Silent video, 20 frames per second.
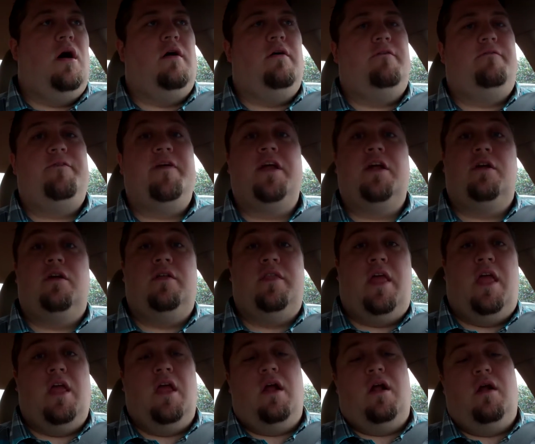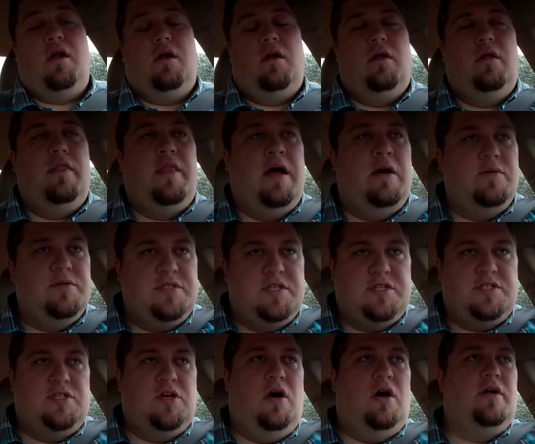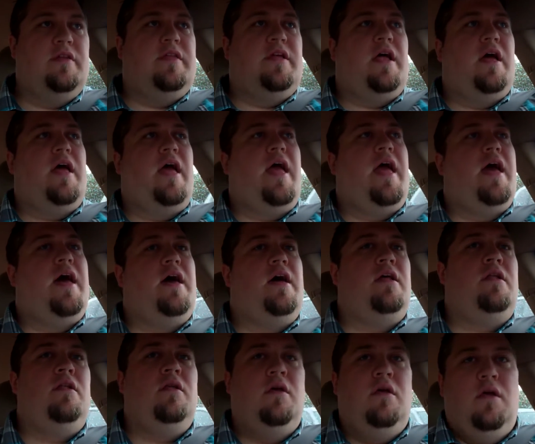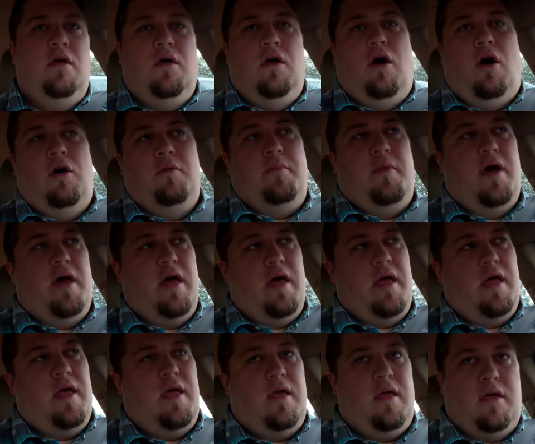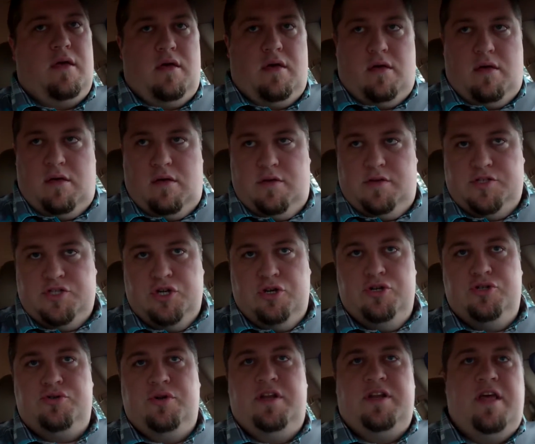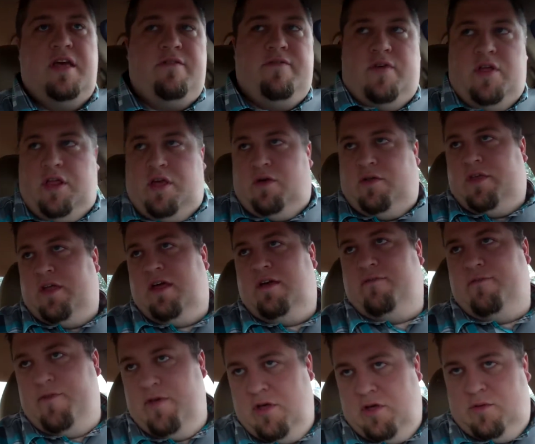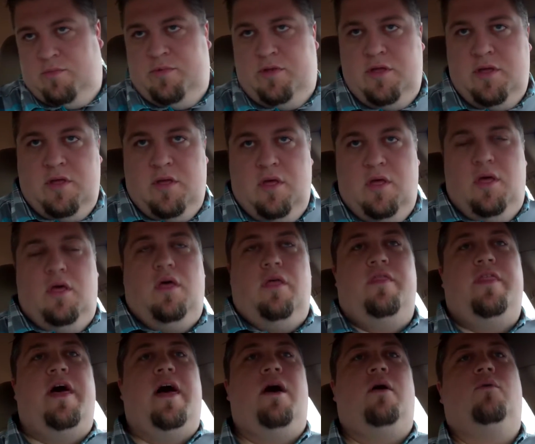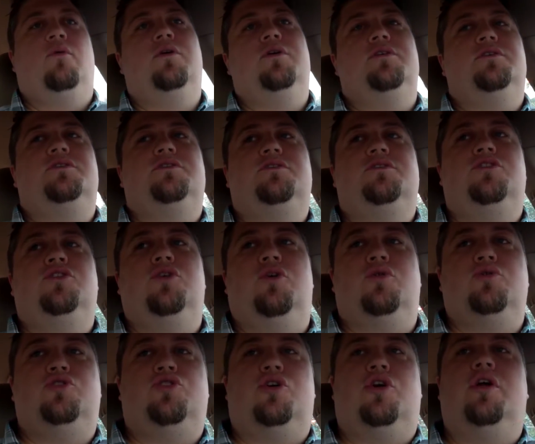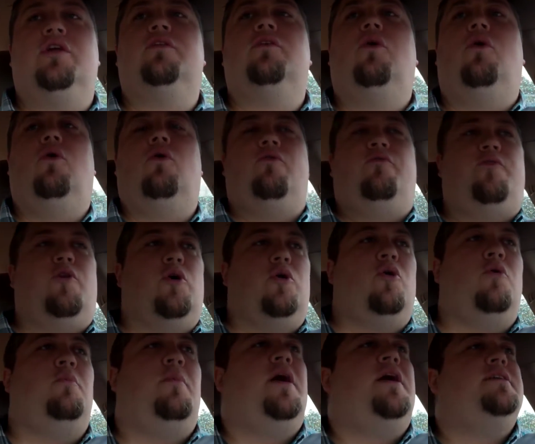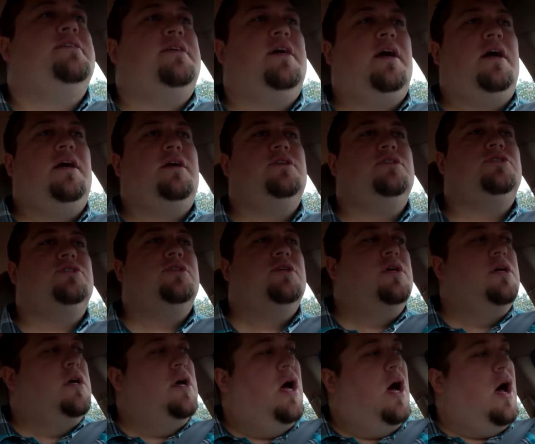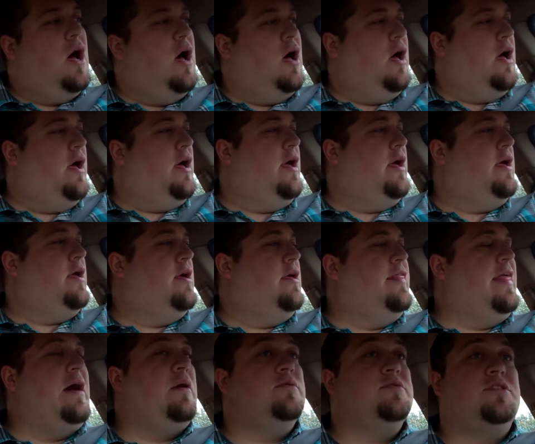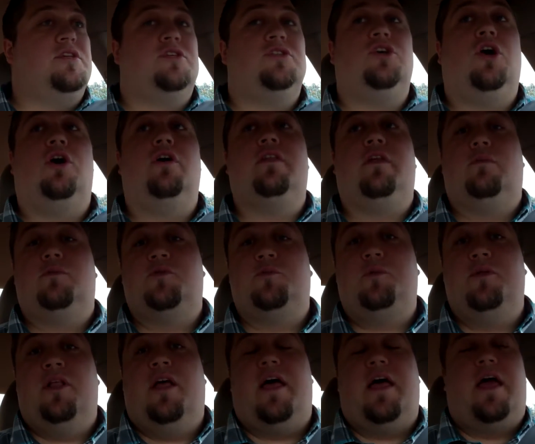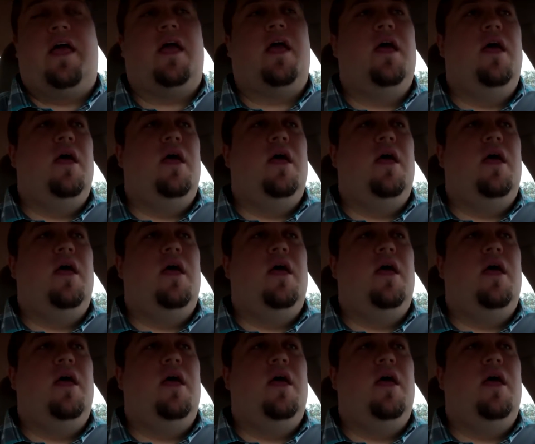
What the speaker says: Finger in the Air. That was the song that I had on my surgery day video that I filmed. That was, during the whole photo montage, that was the song that was playing.